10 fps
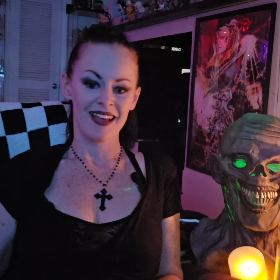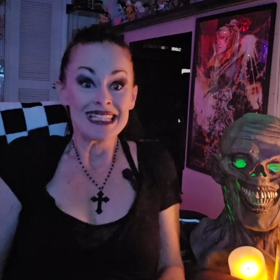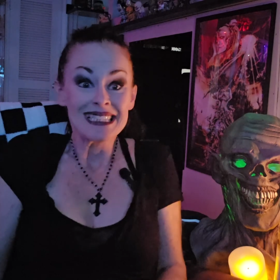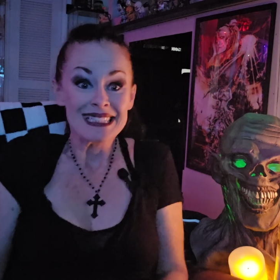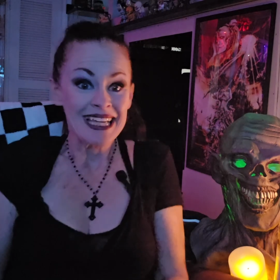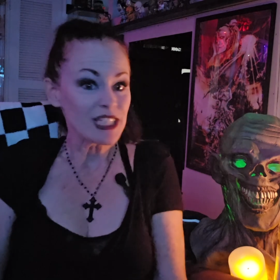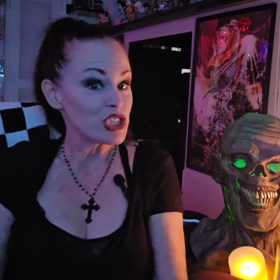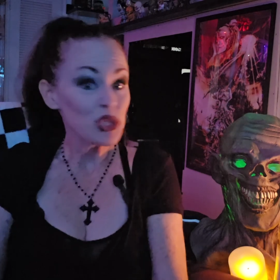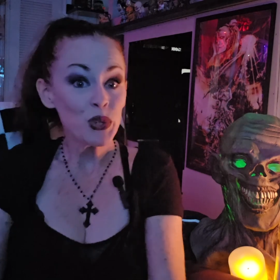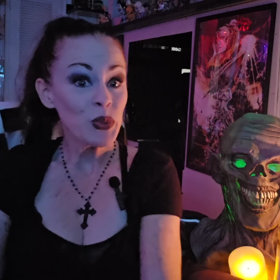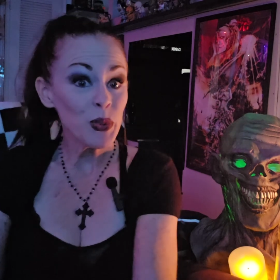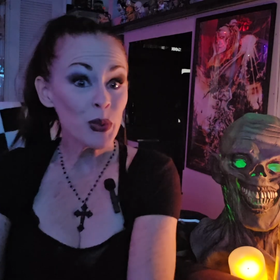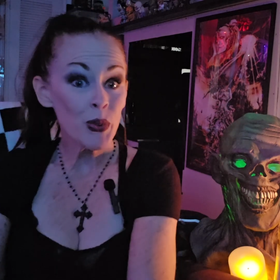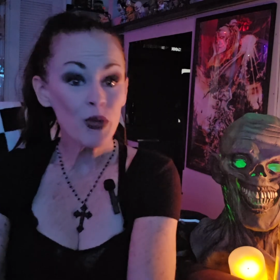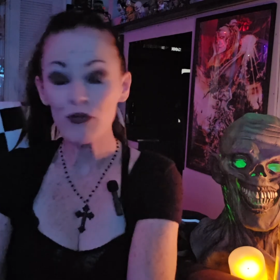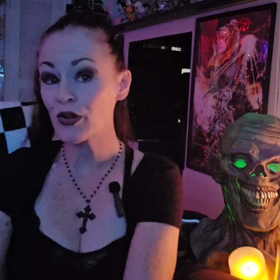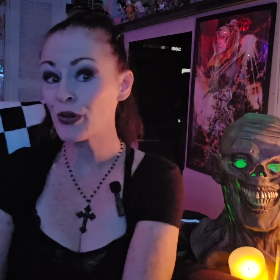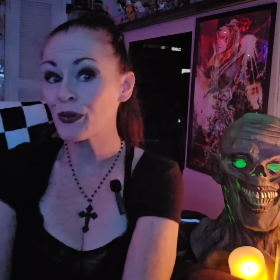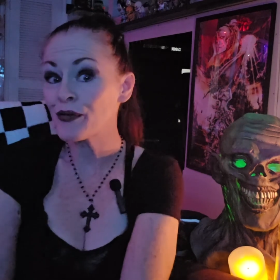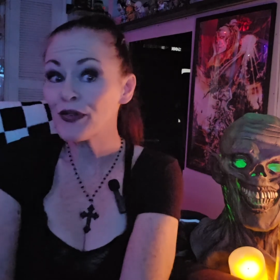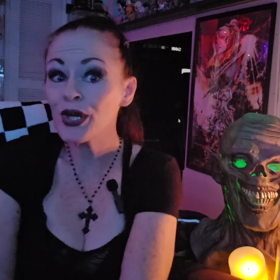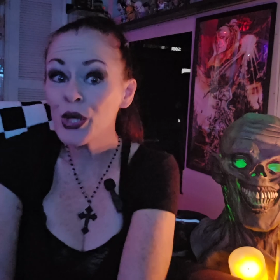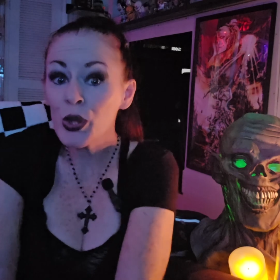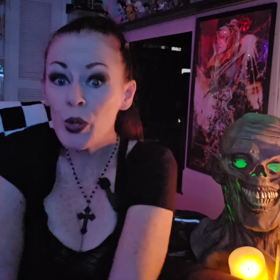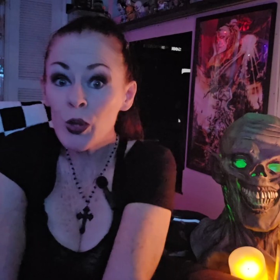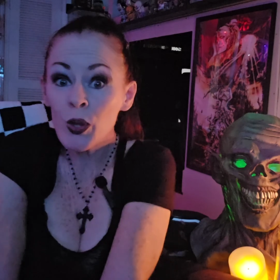Stay tuned. For the review.